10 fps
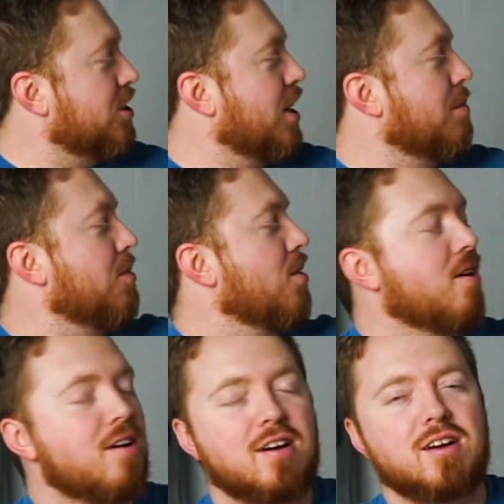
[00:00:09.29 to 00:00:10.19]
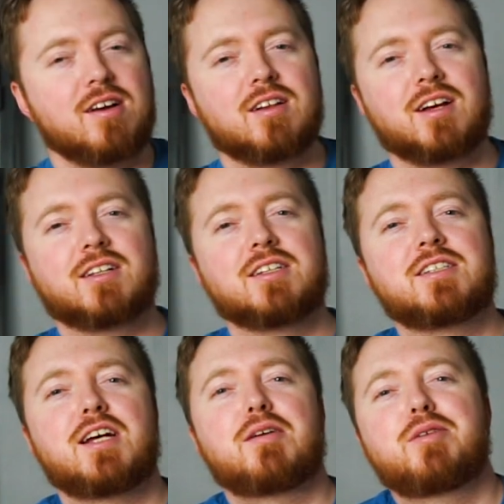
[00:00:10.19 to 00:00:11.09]
chamber like the
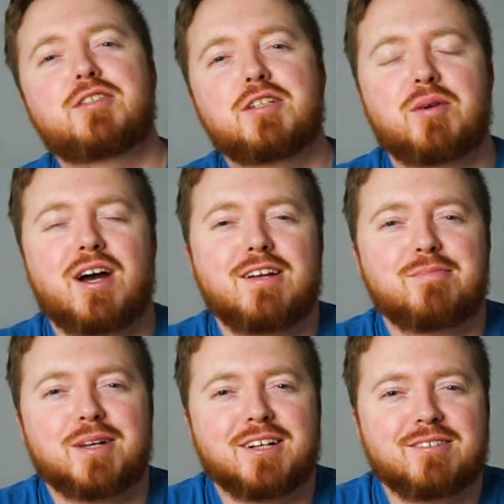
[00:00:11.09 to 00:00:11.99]
setup you see behind me.